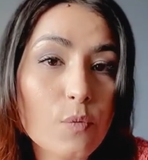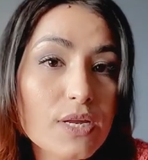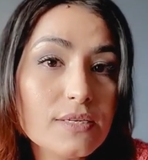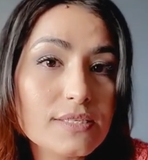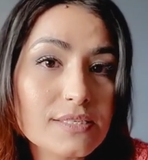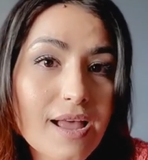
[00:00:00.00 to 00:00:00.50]
we
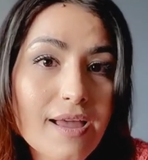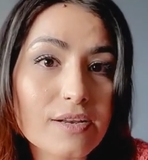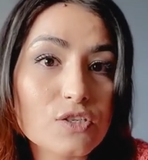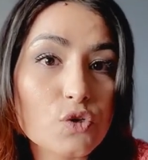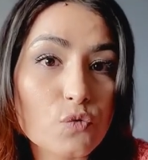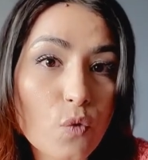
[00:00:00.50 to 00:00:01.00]

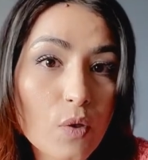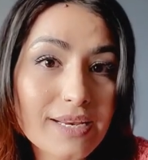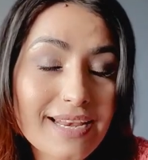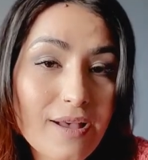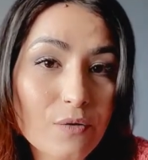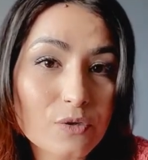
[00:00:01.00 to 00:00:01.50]
decided to roll
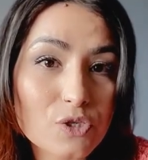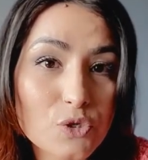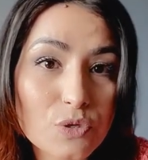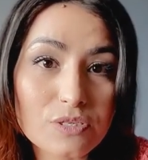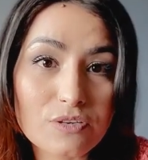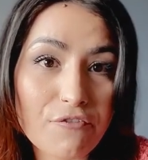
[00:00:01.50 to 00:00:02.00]
it out to
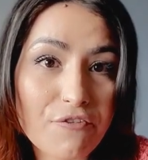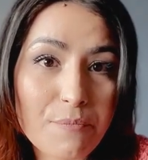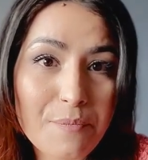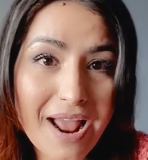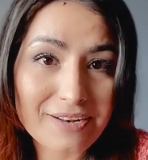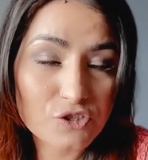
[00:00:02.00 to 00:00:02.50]
the different
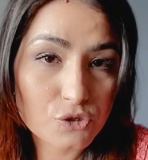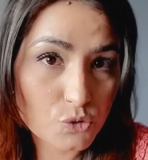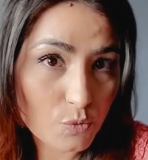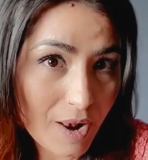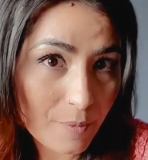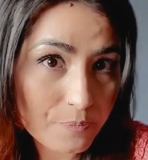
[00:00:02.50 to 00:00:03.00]
branches as
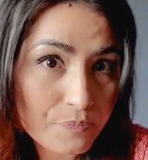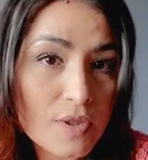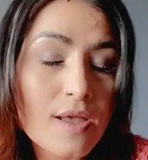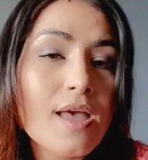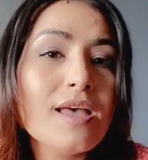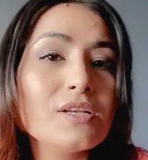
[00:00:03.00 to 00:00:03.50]
well.
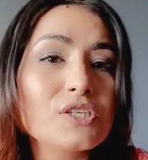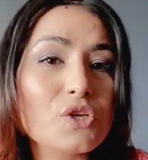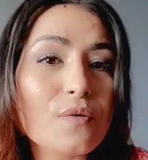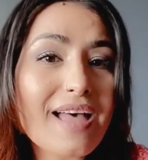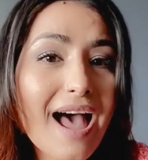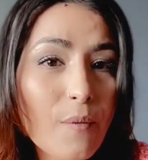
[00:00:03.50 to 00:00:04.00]

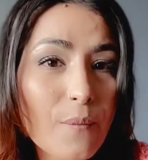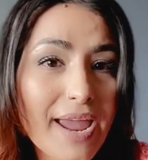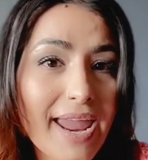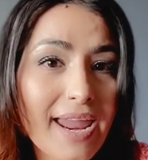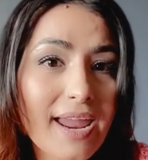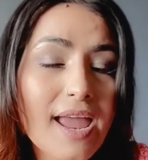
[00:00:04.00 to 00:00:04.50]
So that
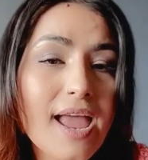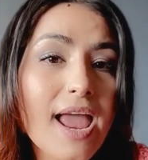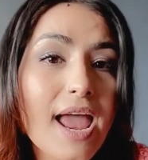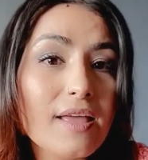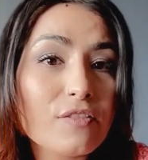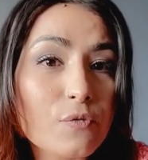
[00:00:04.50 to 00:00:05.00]
way,
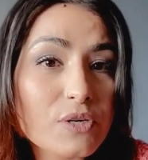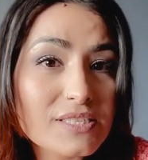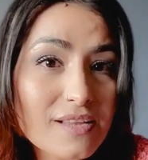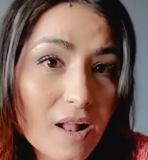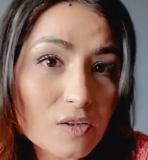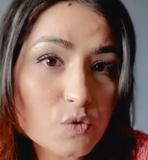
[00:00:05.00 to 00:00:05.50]
the
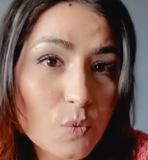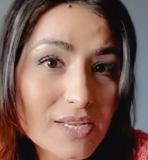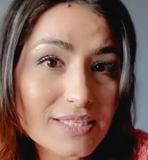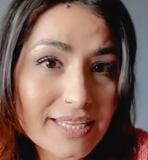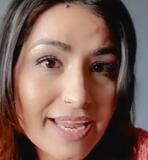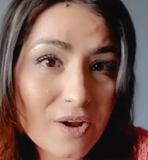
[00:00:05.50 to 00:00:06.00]
result
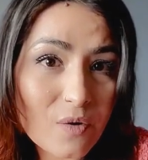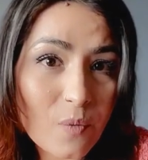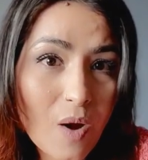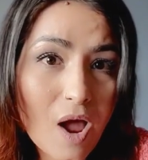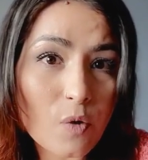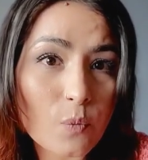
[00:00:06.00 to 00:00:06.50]
was later
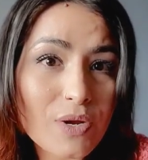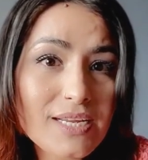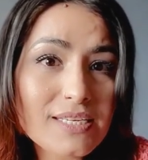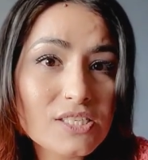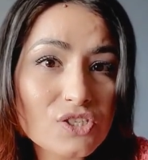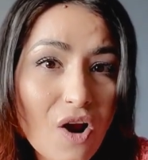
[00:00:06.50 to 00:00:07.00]
on,
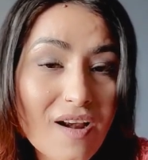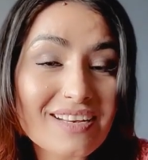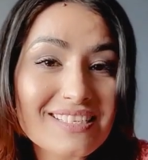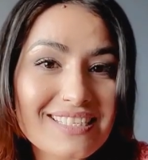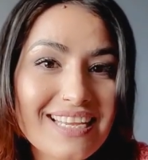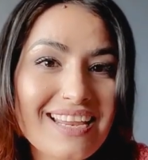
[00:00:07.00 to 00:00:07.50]
we started
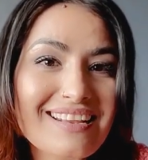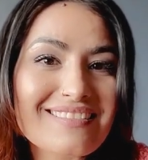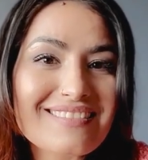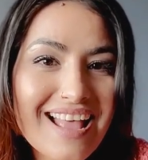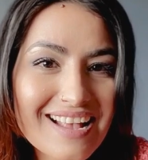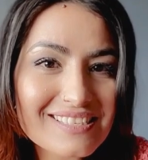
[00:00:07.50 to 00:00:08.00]
seeing
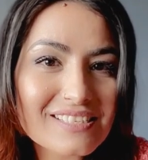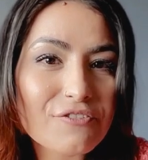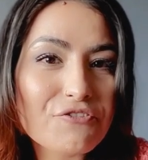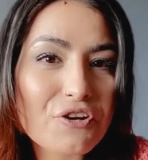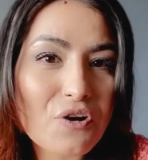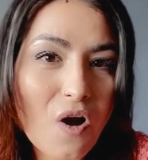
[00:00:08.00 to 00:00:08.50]
less
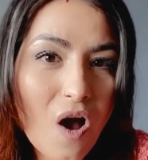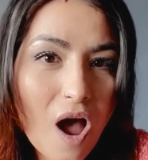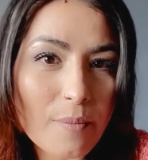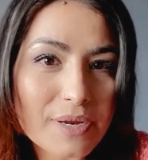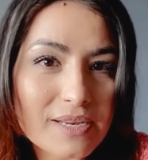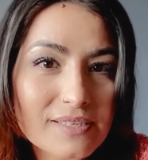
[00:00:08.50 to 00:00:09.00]
of the
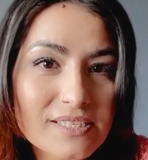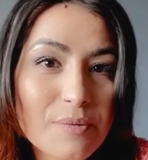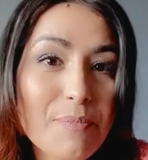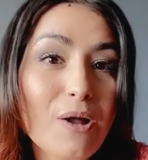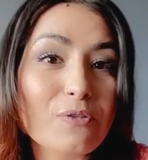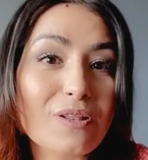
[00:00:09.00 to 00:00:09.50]
comments
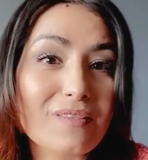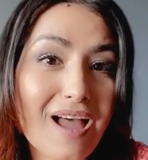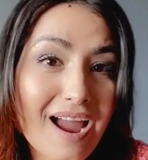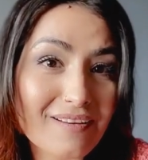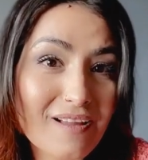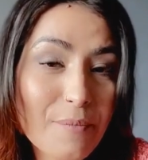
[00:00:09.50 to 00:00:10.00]
about the
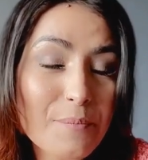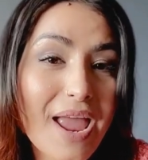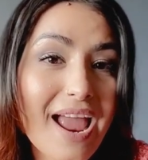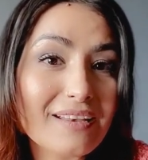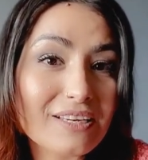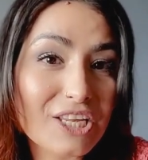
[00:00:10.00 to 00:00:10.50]
lineup
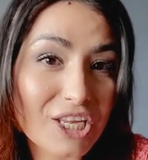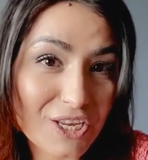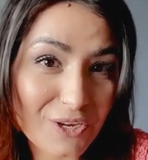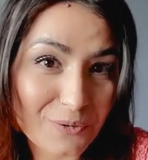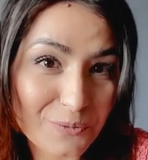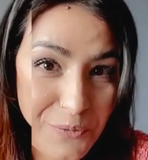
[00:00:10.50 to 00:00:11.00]
and
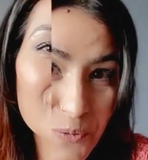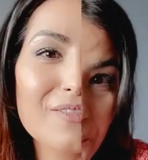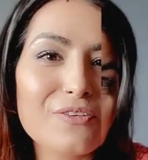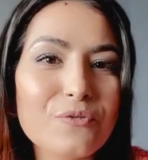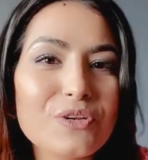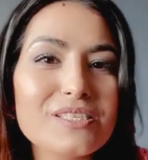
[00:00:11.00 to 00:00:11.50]
queue.
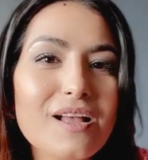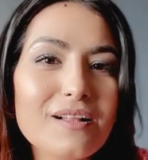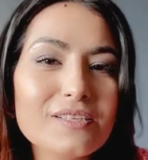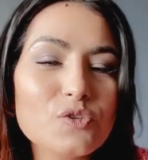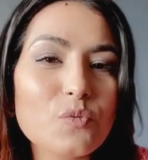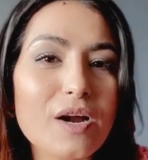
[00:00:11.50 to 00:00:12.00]
The
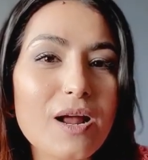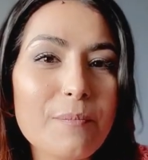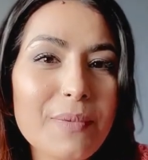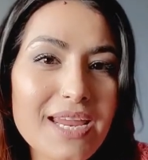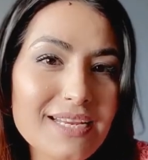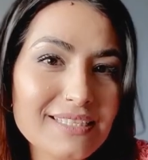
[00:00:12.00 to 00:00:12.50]
results were
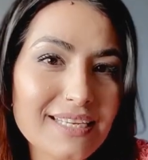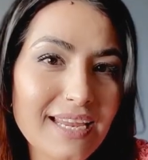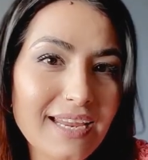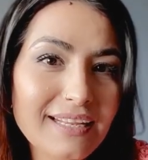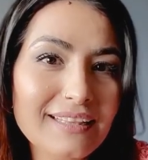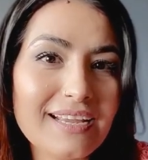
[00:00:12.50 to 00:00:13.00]

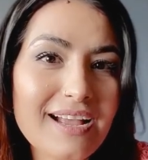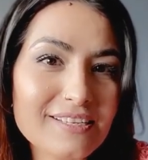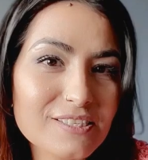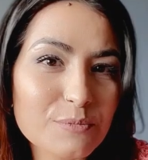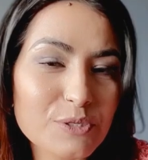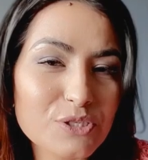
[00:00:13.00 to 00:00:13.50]
amazing. The
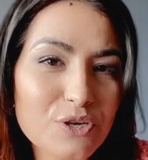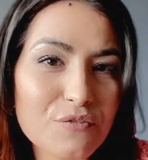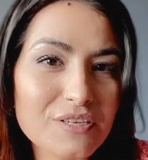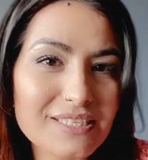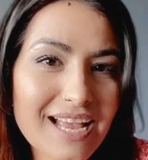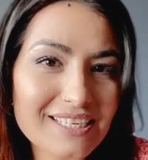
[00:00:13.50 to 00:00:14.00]
customer
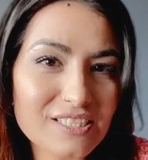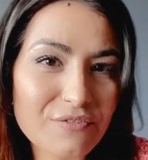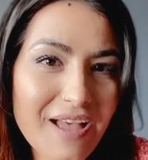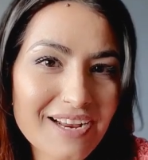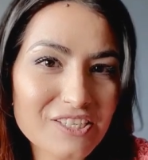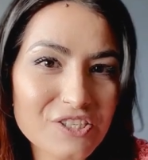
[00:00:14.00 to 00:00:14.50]
service
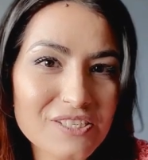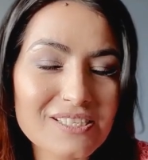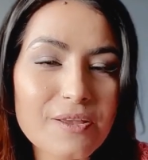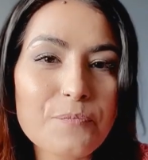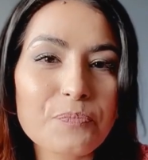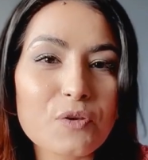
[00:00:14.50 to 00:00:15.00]
satisfactions
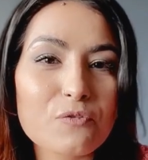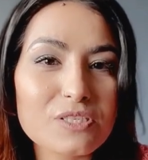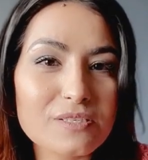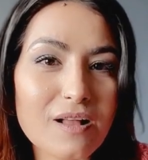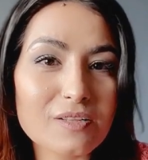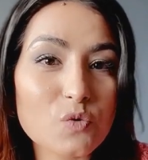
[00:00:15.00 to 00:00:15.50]

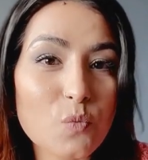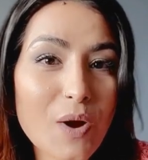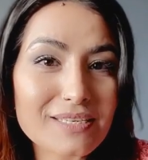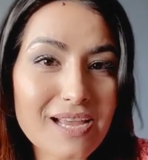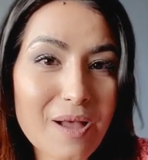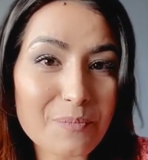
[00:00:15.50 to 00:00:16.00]
result
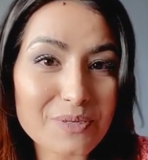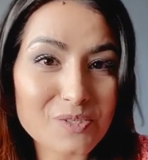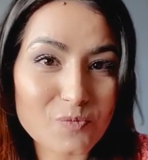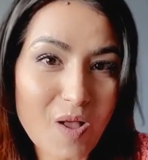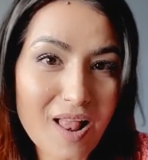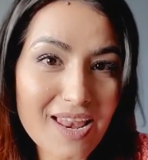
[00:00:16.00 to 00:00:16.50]
went up as
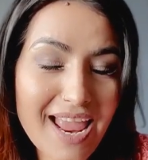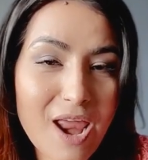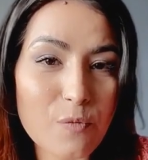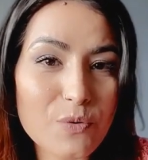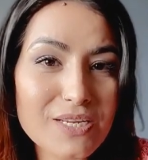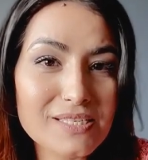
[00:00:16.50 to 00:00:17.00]
well,
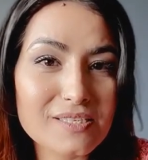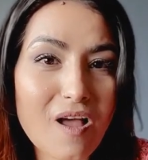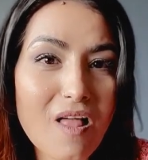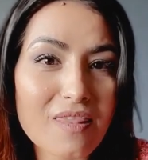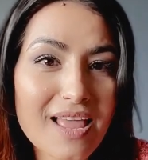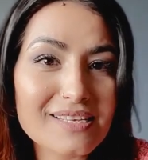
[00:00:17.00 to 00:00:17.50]
and we saw
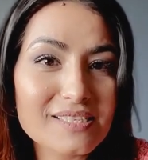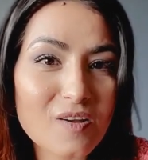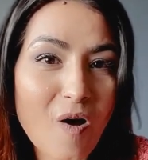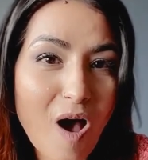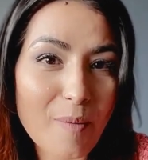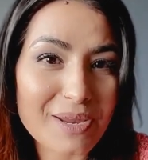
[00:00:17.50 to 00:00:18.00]
less
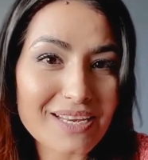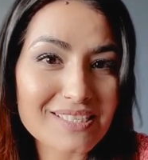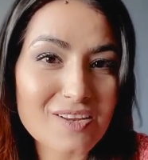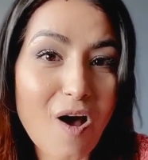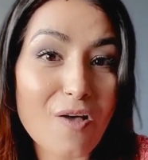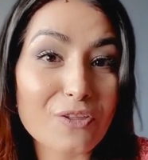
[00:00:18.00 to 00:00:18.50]
comment
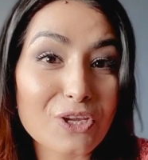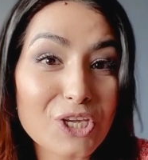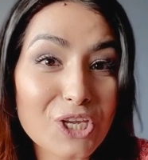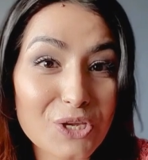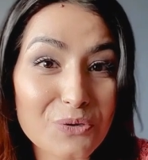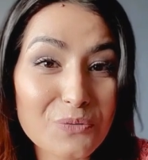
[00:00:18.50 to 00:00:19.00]
on the
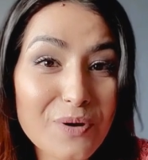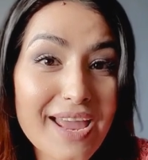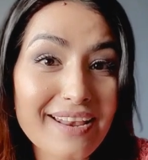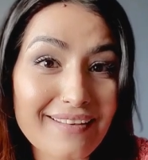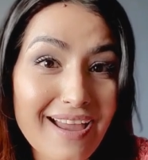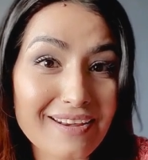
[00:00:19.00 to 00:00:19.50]
queue
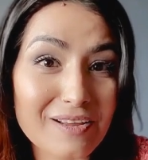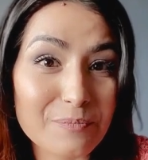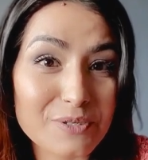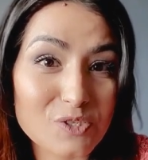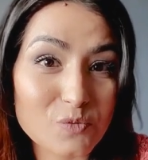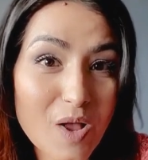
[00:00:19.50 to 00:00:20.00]
and lineup
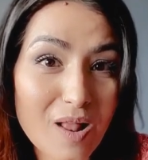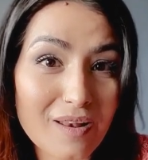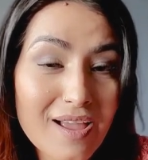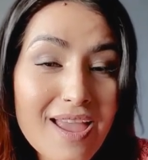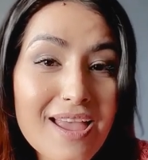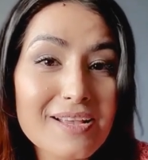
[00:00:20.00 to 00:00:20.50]
as well.
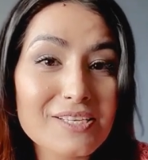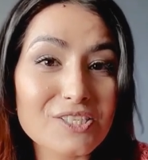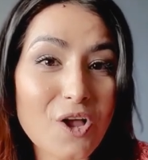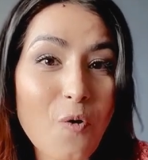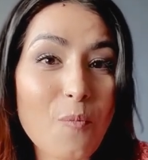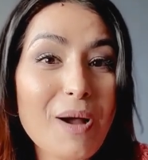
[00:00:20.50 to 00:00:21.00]

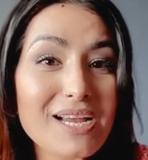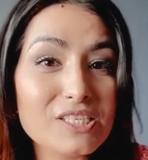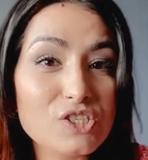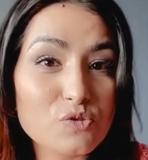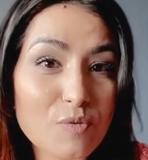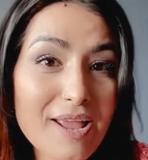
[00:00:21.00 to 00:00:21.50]
So my
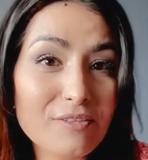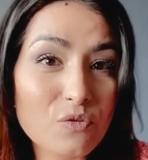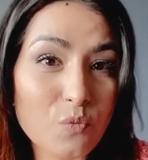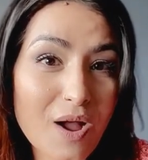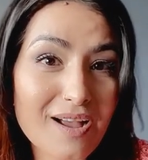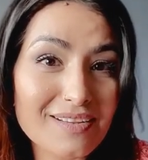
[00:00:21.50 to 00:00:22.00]
strength
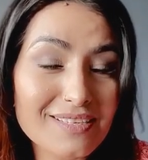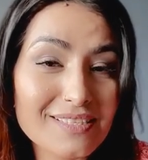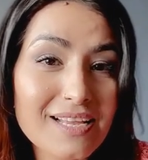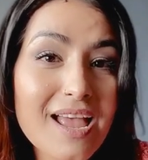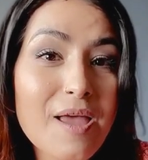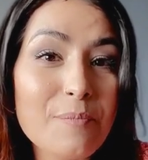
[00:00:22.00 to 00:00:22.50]
was
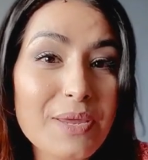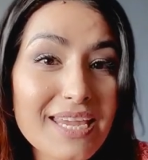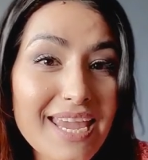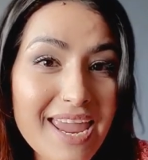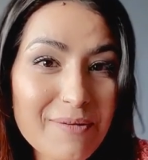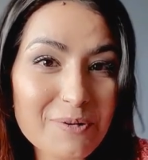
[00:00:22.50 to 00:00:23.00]
being
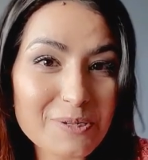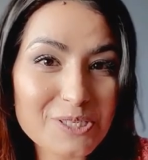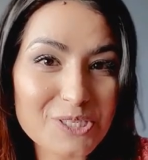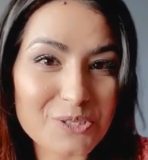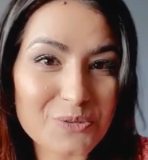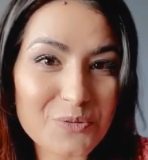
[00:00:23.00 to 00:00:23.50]
able
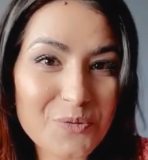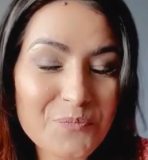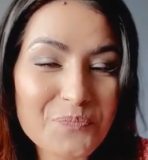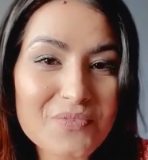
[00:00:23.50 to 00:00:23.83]
to